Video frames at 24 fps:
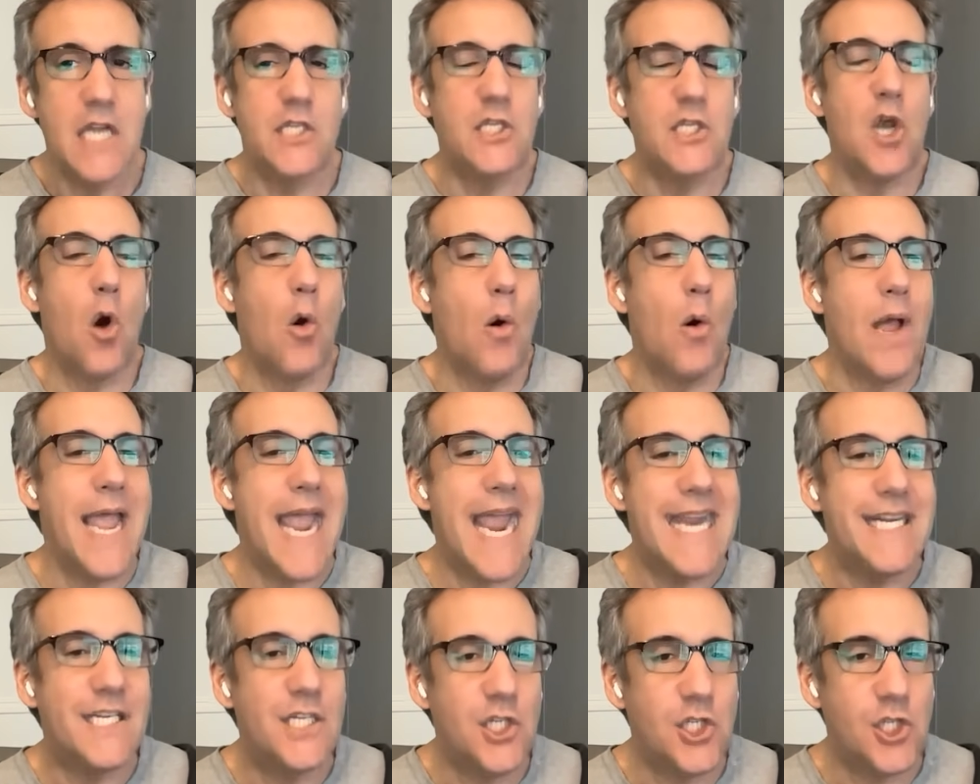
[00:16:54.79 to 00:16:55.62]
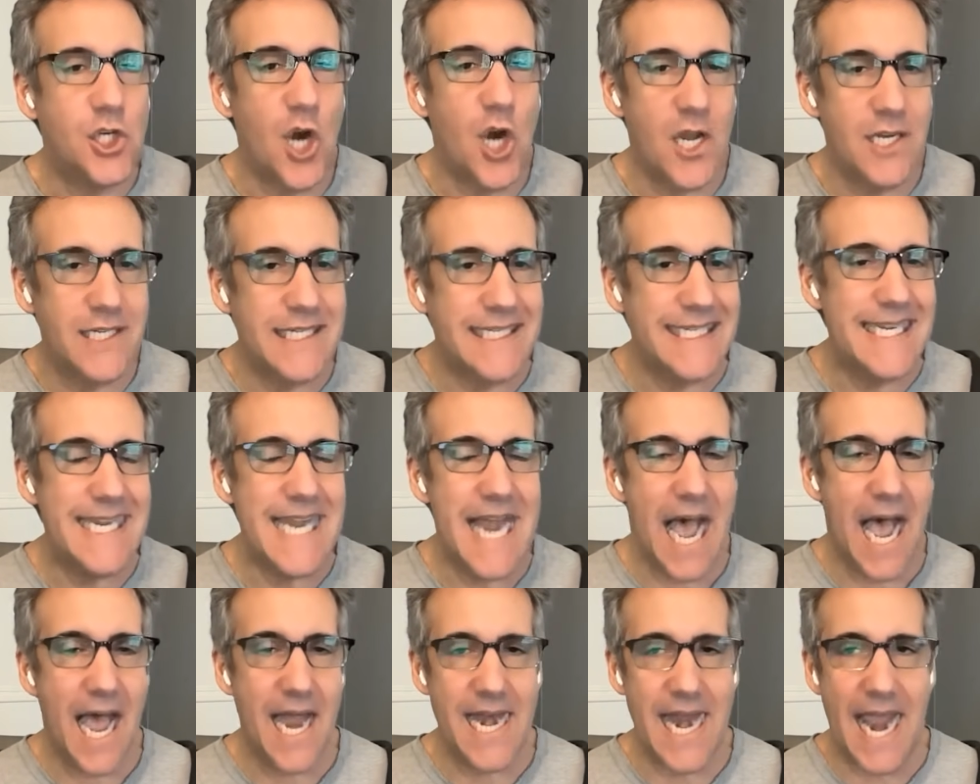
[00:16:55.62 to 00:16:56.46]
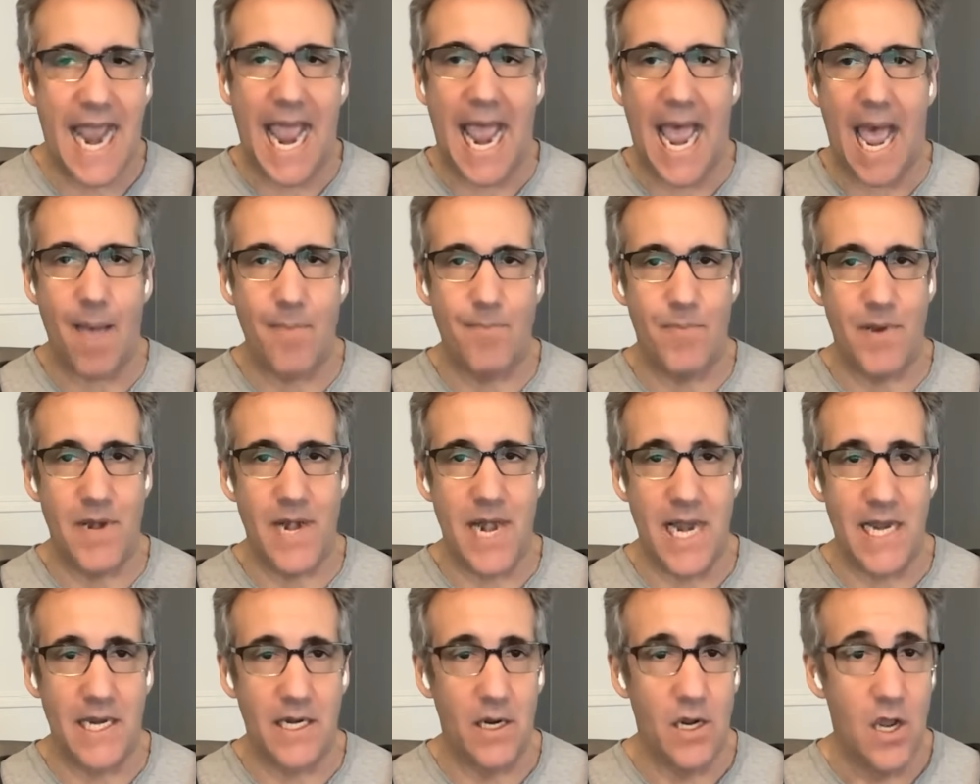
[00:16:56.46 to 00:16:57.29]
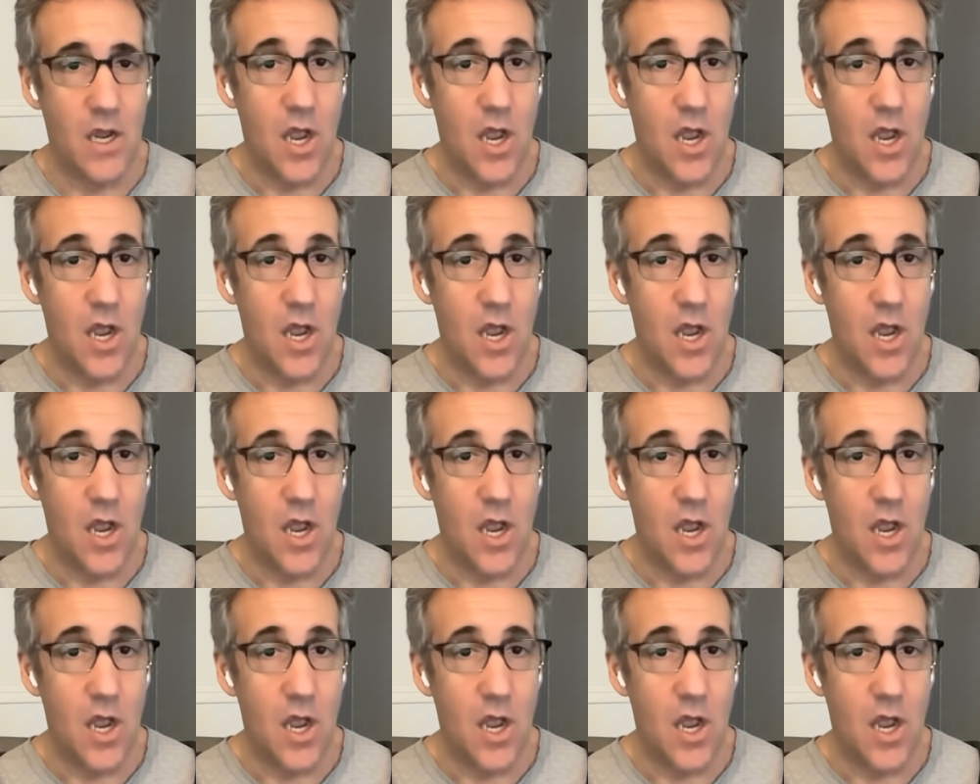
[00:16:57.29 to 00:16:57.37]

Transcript: So it's just not happening.